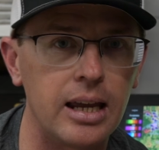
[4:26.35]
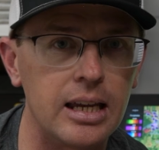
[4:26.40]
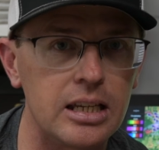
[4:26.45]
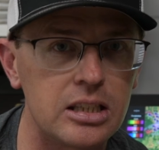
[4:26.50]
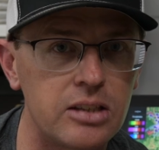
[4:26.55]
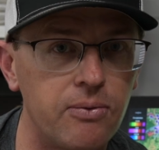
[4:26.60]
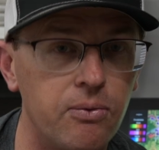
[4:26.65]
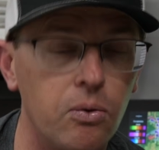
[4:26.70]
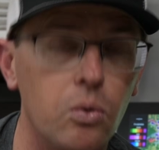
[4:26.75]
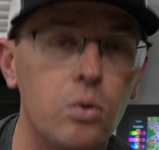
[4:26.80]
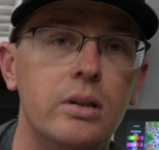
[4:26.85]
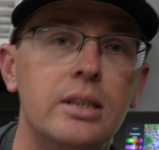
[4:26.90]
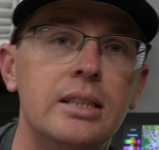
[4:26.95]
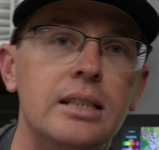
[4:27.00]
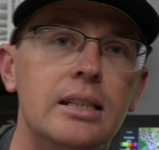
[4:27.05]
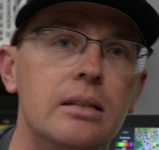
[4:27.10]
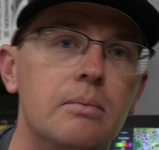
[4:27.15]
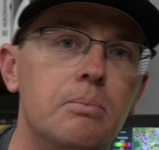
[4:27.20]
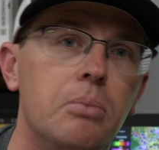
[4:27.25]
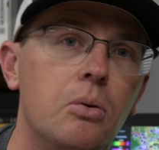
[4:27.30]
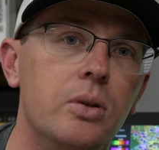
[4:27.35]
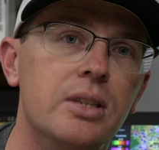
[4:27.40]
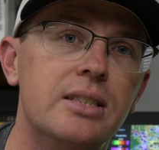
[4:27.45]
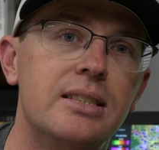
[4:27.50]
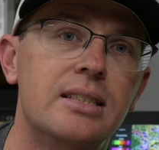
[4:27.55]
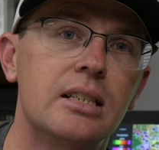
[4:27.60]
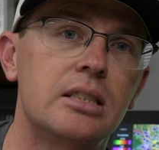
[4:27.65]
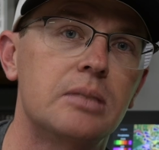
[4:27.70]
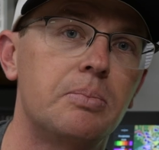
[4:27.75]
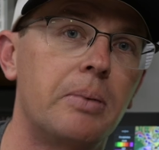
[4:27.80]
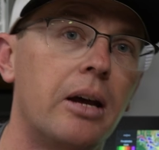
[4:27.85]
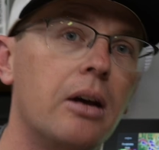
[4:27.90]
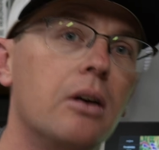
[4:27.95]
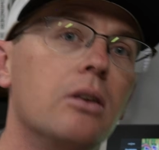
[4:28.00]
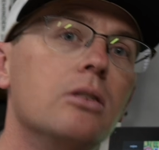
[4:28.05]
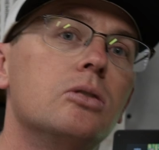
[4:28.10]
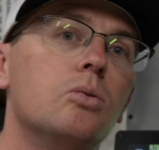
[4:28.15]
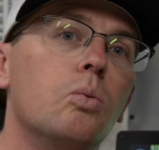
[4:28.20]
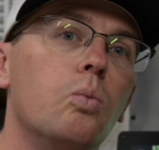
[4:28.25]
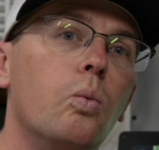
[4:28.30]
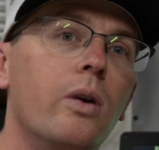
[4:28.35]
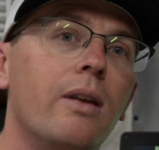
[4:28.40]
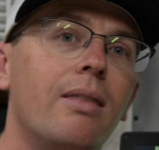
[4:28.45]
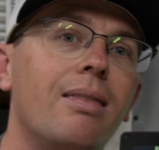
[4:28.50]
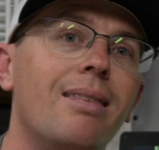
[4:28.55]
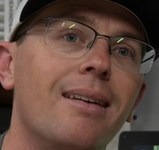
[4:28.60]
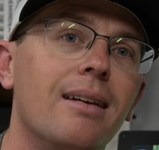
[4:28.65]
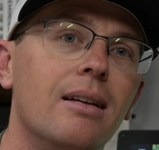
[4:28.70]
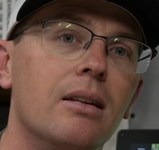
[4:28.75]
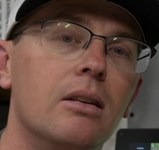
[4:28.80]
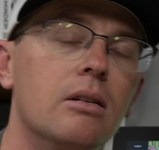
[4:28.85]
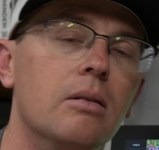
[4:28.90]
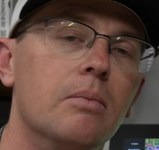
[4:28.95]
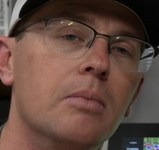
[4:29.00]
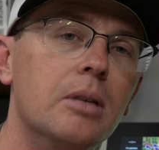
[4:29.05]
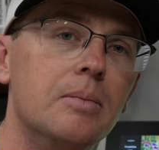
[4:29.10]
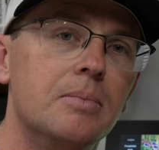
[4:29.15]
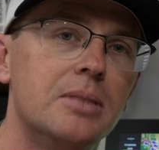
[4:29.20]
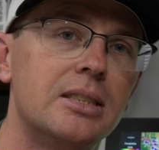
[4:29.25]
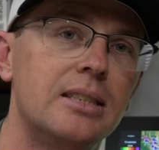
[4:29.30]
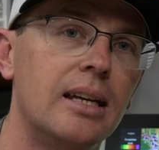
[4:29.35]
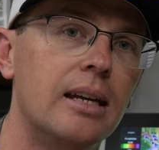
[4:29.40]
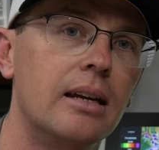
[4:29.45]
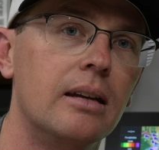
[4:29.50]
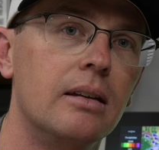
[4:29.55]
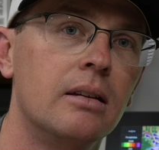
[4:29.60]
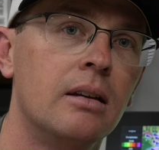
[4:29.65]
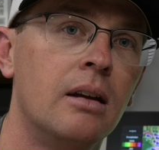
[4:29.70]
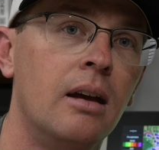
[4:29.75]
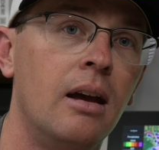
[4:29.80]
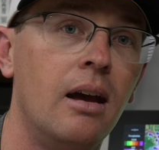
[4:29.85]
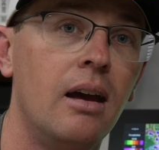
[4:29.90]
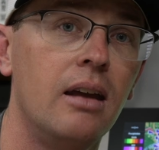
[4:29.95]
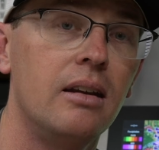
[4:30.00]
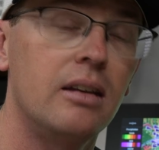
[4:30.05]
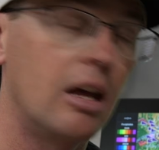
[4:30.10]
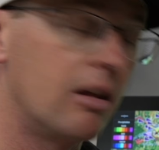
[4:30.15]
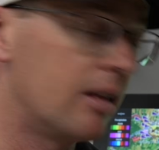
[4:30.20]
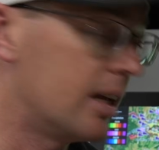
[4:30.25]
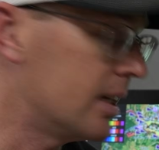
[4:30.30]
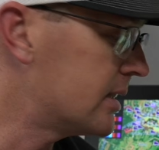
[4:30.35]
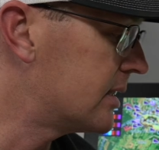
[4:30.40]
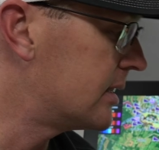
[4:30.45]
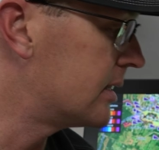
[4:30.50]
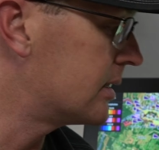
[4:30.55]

It's 14.6 pounds with the aluminum stand. Now that